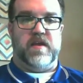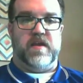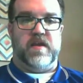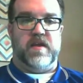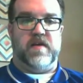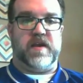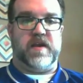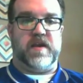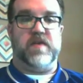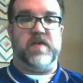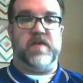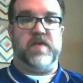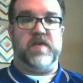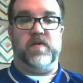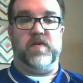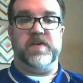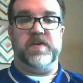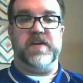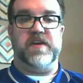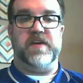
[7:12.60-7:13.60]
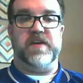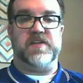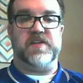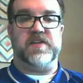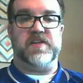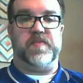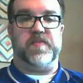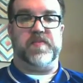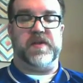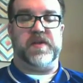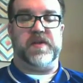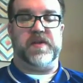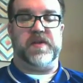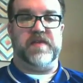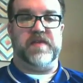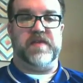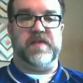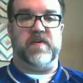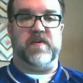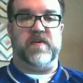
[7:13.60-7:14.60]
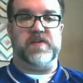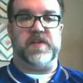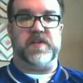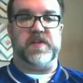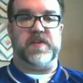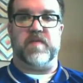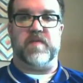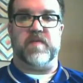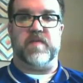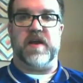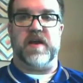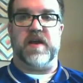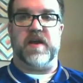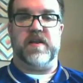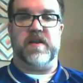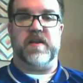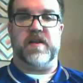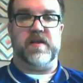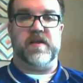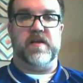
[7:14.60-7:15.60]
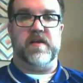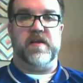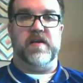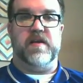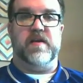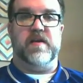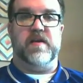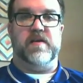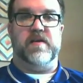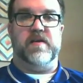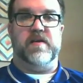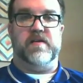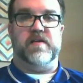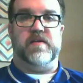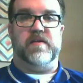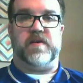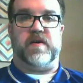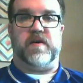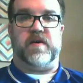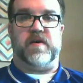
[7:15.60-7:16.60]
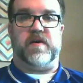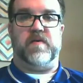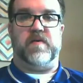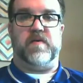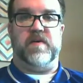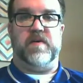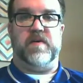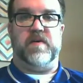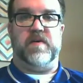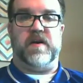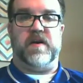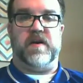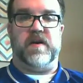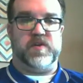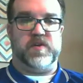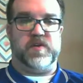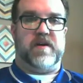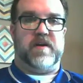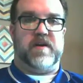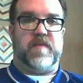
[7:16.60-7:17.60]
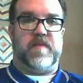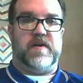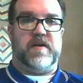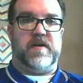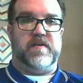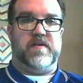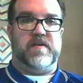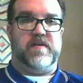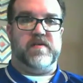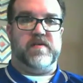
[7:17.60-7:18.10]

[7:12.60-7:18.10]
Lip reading: Okay, cool. You guys are completely frozen on my end. So, come on.